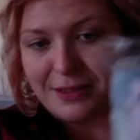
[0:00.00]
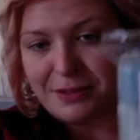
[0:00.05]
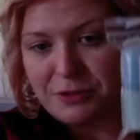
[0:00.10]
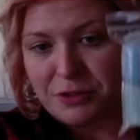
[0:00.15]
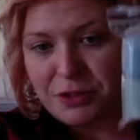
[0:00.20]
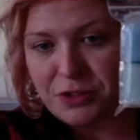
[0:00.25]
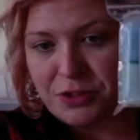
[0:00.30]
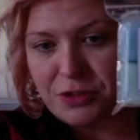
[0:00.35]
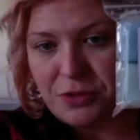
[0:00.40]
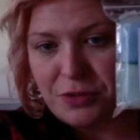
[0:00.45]
they're
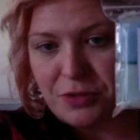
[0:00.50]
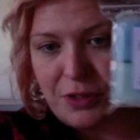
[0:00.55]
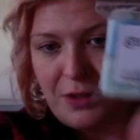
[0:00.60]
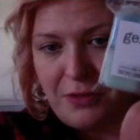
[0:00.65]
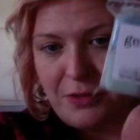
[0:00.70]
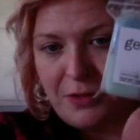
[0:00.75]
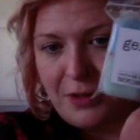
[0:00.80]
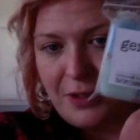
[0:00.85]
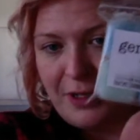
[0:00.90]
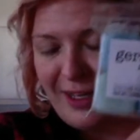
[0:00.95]
so
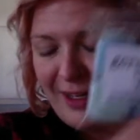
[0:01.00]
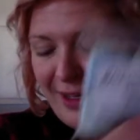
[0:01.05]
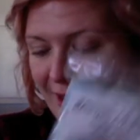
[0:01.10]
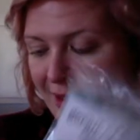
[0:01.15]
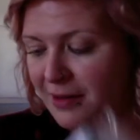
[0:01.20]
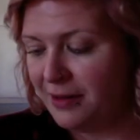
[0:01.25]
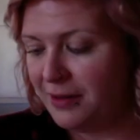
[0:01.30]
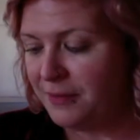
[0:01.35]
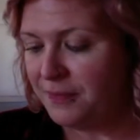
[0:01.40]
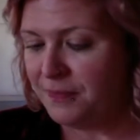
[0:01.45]
cute looking.
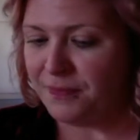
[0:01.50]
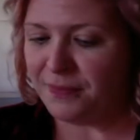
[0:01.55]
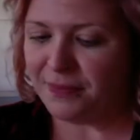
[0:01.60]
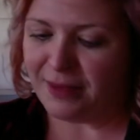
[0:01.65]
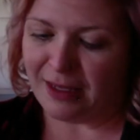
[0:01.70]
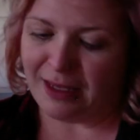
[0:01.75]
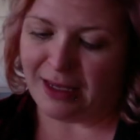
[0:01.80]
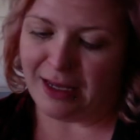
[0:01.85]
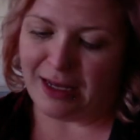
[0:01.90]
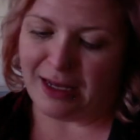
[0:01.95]

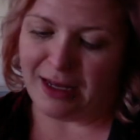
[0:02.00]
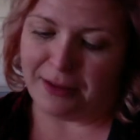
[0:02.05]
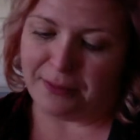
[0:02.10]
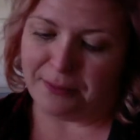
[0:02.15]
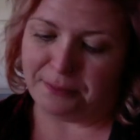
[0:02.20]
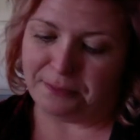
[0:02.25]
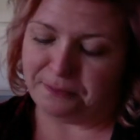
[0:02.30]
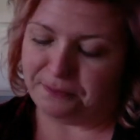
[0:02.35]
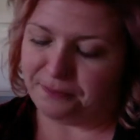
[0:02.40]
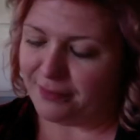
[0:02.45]

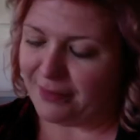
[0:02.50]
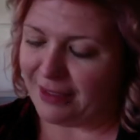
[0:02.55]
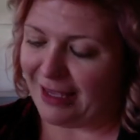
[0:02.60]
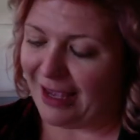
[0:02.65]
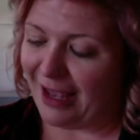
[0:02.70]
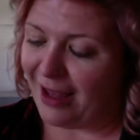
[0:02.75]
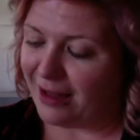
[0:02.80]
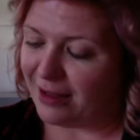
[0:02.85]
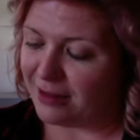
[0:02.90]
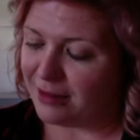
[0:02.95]
I'm
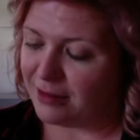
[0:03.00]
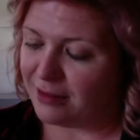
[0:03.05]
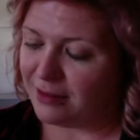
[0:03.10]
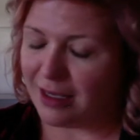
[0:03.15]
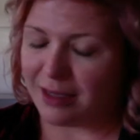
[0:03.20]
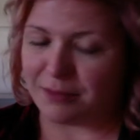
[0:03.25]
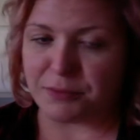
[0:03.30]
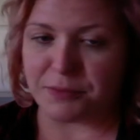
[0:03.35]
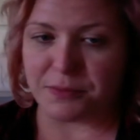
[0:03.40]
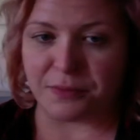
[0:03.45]

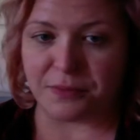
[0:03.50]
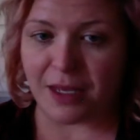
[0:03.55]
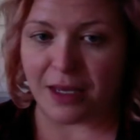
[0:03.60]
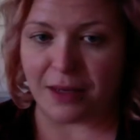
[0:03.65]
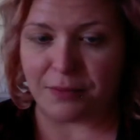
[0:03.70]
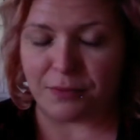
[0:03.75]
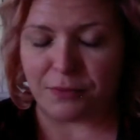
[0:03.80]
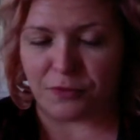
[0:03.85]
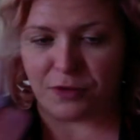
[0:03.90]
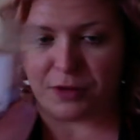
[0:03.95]

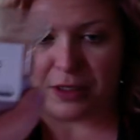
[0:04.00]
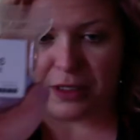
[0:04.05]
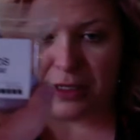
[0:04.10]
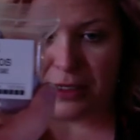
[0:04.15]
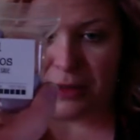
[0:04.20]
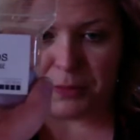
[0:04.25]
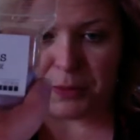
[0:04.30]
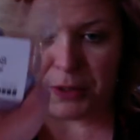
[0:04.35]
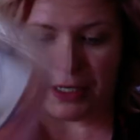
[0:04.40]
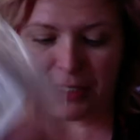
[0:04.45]
really
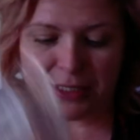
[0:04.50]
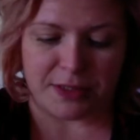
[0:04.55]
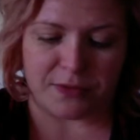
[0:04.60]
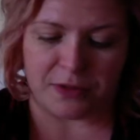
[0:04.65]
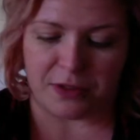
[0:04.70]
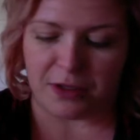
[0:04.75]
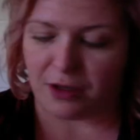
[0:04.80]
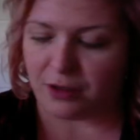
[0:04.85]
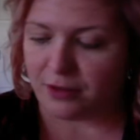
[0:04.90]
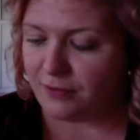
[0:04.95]
impressed
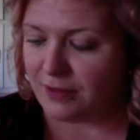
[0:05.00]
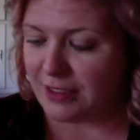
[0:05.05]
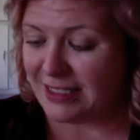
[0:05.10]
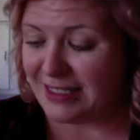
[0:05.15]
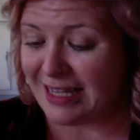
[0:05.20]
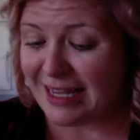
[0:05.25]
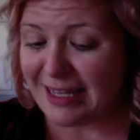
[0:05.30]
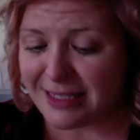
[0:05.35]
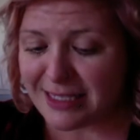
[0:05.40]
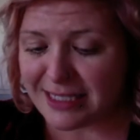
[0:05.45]
with all of the
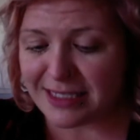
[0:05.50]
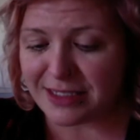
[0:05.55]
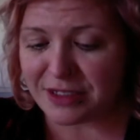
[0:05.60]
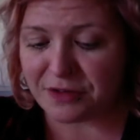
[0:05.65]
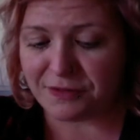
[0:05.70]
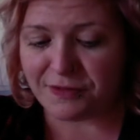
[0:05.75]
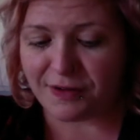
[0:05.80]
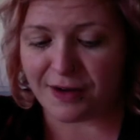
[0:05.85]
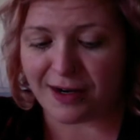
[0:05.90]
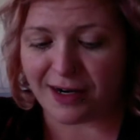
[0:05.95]
scents so
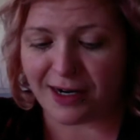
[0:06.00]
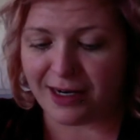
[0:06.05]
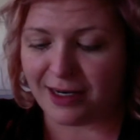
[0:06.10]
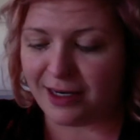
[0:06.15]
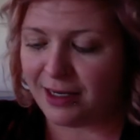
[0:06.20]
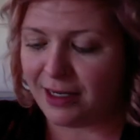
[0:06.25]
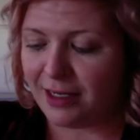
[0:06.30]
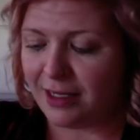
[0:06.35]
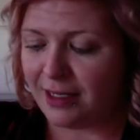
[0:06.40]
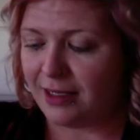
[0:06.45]
far.
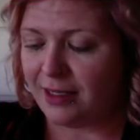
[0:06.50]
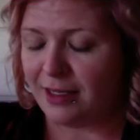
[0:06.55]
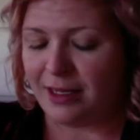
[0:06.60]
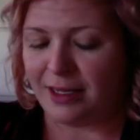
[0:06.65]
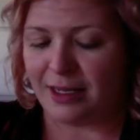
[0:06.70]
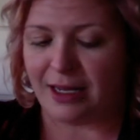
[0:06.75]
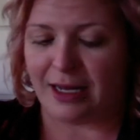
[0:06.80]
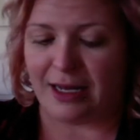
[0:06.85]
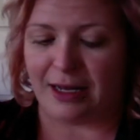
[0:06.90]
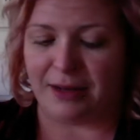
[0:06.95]

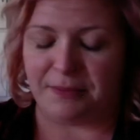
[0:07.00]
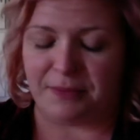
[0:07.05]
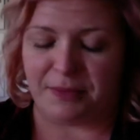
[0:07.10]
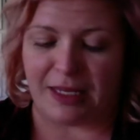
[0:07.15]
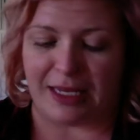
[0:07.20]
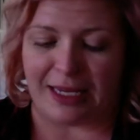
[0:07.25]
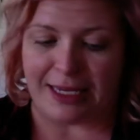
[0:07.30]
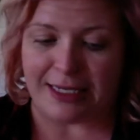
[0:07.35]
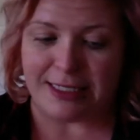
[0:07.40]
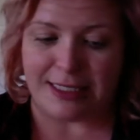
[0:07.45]

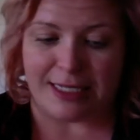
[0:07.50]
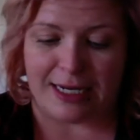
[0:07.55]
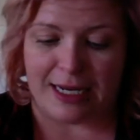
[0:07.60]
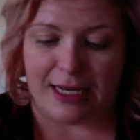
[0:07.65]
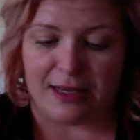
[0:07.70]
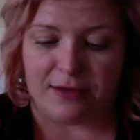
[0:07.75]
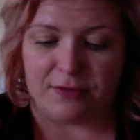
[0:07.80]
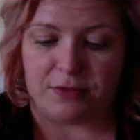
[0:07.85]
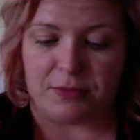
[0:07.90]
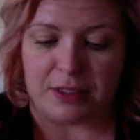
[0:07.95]
Like I said, I
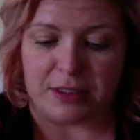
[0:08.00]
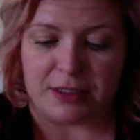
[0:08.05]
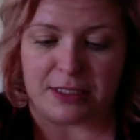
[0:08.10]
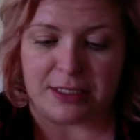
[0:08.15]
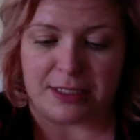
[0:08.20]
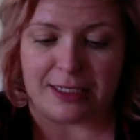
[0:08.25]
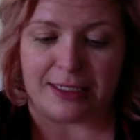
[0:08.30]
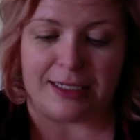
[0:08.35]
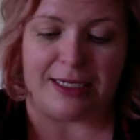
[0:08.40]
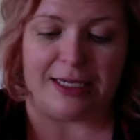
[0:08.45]
haven't
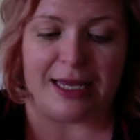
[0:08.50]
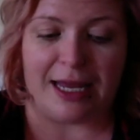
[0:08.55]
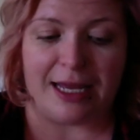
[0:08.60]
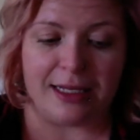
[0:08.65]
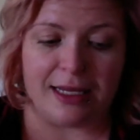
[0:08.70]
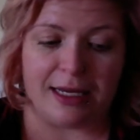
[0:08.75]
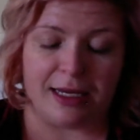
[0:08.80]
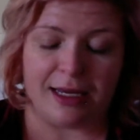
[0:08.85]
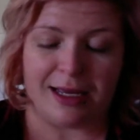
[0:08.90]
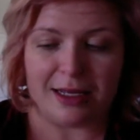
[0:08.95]
melted any
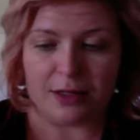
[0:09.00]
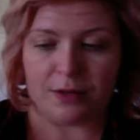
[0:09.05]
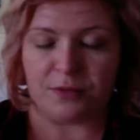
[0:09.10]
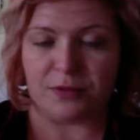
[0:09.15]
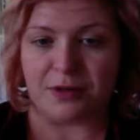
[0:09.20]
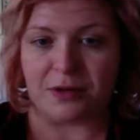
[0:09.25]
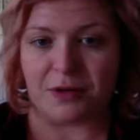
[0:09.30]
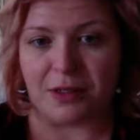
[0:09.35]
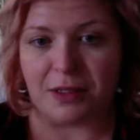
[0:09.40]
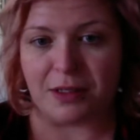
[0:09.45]
yet. I kind of
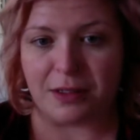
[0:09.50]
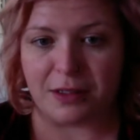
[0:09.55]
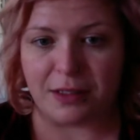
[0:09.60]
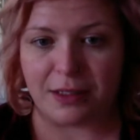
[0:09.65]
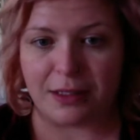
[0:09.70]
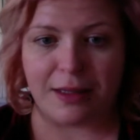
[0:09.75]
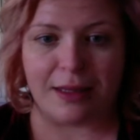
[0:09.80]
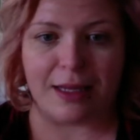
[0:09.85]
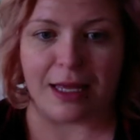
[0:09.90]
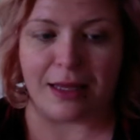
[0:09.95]
want to
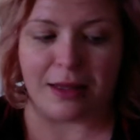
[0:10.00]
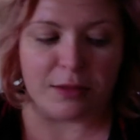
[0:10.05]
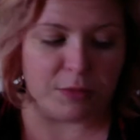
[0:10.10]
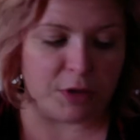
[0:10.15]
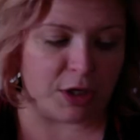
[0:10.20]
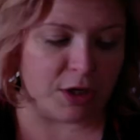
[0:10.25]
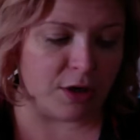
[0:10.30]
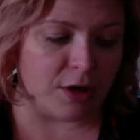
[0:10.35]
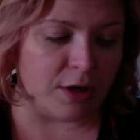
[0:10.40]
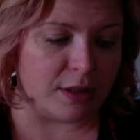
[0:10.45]
let them
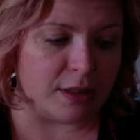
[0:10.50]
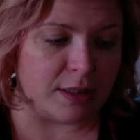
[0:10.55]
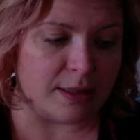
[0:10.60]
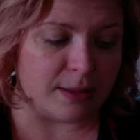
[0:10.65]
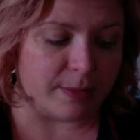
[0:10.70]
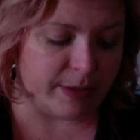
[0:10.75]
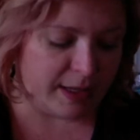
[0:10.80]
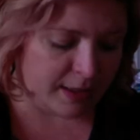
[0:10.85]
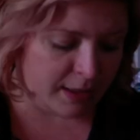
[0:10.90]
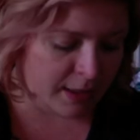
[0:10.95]
cure a little
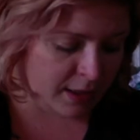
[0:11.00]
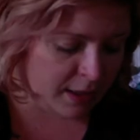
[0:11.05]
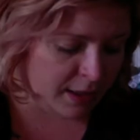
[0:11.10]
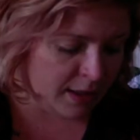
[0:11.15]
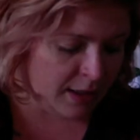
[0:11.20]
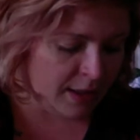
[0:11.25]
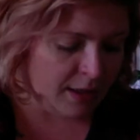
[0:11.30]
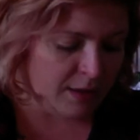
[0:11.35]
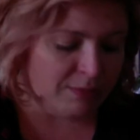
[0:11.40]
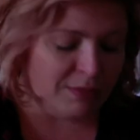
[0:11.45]
bit
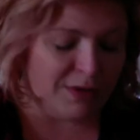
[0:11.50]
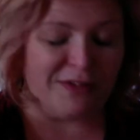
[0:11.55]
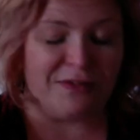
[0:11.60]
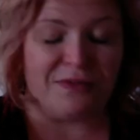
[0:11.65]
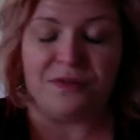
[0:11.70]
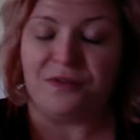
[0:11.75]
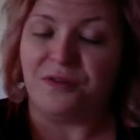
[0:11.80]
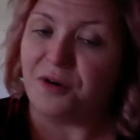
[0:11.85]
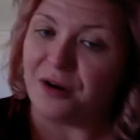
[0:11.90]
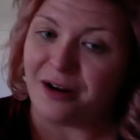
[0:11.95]

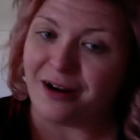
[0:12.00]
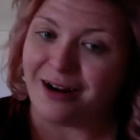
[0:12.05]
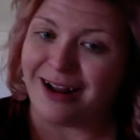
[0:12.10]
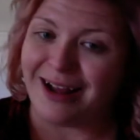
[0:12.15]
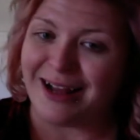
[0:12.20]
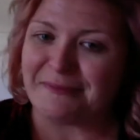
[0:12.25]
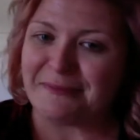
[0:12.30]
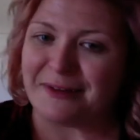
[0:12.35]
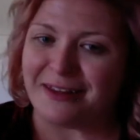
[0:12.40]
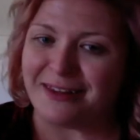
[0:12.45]
before
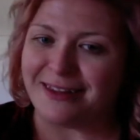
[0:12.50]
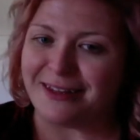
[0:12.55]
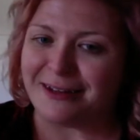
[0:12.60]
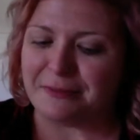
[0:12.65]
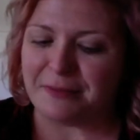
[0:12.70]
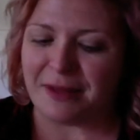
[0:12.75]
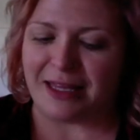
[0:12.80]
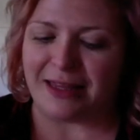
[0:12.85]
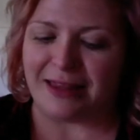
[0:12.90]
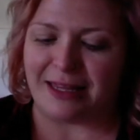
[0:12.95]
I melt
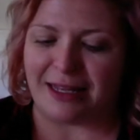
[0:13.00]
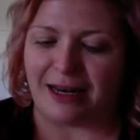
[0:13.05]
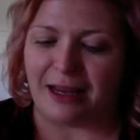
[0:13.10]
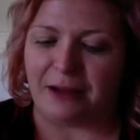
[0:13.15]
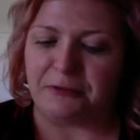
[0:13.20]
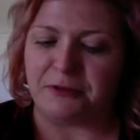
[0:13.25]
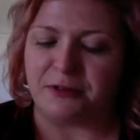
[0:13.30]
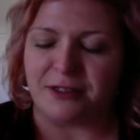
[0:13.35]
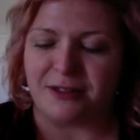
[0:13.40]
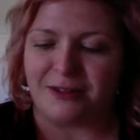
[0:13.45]
them, and then I
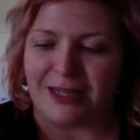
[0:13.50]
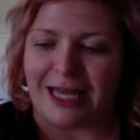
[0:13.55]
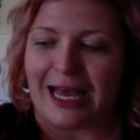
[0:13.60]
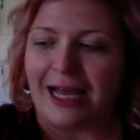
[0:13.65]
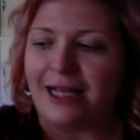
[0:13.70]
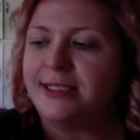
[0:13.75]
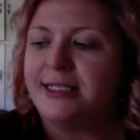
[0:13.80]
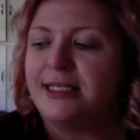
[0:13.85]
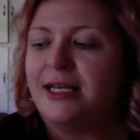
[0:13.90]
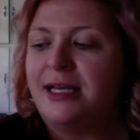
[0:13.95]
will do
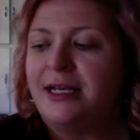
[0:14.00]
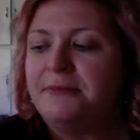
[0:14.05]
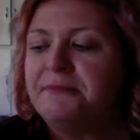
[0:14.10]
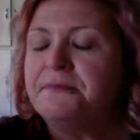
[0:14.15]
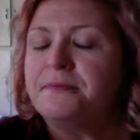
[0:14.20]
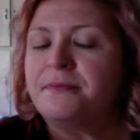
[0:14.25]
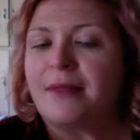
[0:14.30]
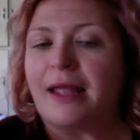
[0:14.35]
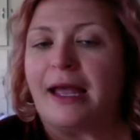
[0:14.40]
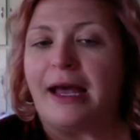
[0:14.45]

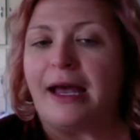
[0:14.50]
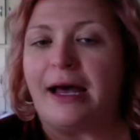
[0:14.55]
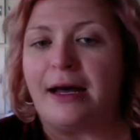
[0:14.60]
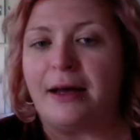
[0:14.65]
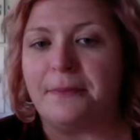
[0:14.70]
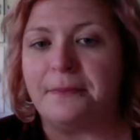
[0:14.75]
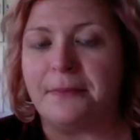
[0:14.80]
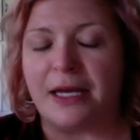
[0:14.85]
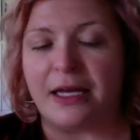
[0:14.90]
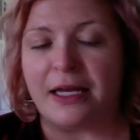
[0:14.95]
that.